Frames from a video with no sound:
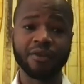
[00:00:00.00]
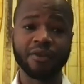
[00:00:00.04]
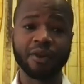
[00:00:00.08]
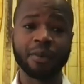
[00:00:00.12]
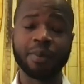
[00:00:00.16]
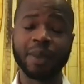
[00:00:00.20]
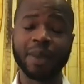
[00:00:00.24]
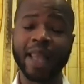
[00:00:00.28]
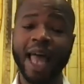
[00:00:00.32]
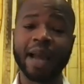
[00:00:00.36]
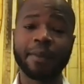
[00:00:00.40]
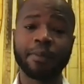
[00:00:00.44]
for
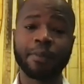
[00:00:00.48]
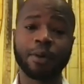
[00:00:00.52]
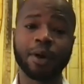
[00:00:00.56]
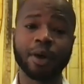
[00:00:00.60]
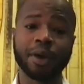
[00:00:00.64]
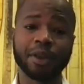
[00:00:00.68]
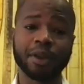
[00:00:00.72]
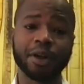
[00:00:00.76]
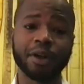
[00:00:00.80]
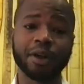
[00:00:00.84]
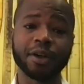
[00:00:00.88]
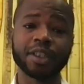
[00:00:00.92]
Black
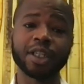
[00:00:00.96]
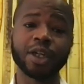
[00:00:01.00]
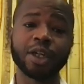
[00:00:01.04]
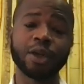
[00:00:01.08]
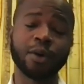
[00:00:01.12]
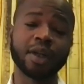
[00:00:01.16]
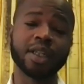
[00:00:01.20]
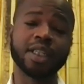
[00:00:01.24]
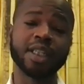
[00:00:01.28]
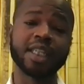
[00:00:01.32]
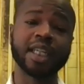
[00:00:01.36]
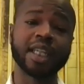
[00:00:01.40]
Portlanders
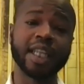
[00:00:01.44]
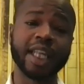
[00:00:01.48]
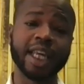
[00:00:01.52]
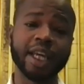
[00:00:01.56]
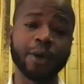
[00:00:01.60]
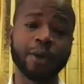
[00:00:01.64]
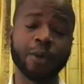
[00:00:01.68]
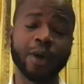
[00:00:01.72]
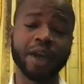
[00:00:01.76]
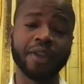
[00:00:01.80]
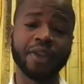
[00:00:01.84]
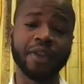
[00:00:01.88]
who are
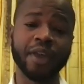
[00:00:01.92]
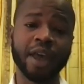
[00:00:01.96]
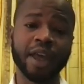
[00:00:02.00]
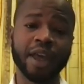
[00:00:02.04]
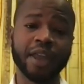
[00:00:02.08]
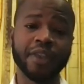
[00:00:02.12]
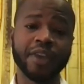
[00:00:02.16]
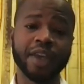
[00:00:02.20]
dealing with